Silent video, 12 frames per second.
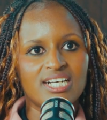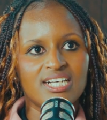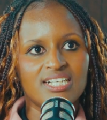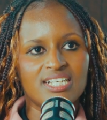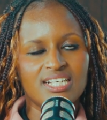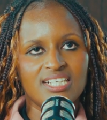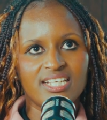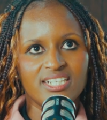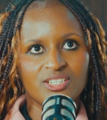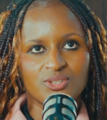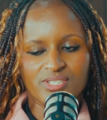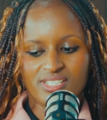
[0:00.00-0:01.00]
I
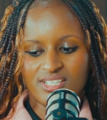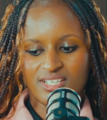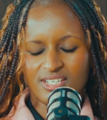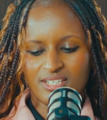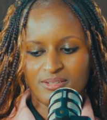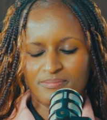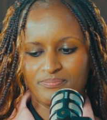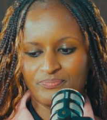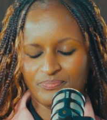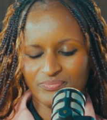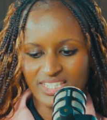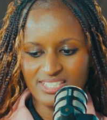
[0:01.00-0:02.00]
like those
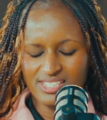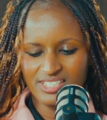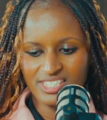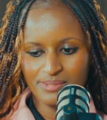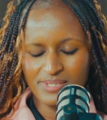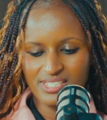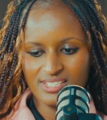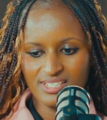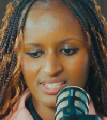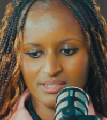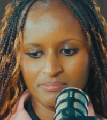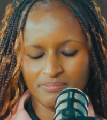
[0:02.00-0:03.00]
these crisps,
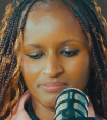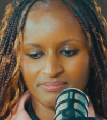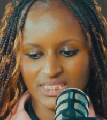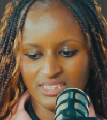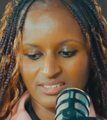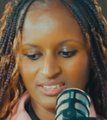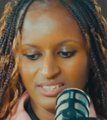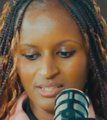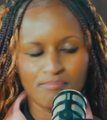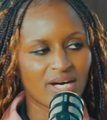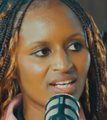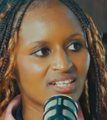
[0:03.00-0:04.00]

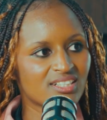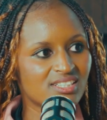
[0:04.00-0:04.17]
banana